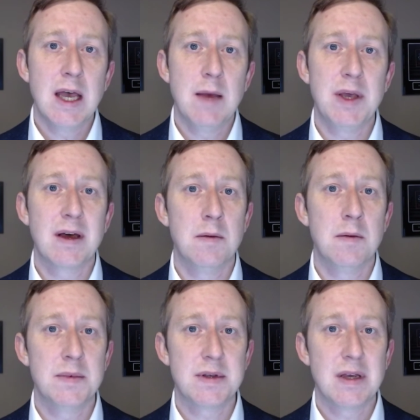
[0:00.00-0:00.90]
It
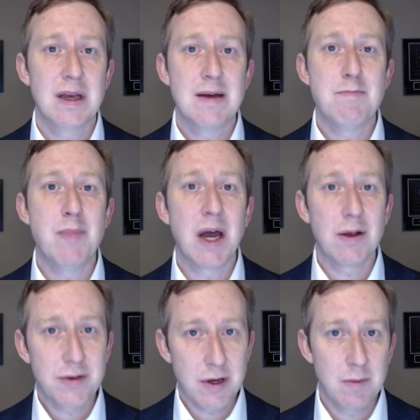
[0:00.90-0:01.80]
becomes
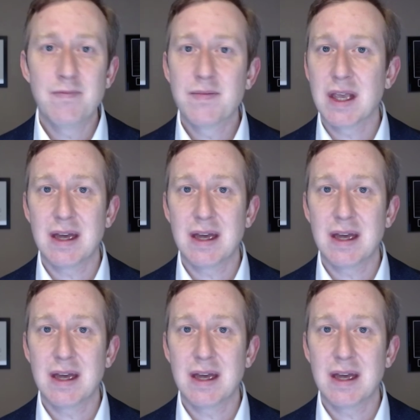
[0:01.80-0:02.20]
meddlesome,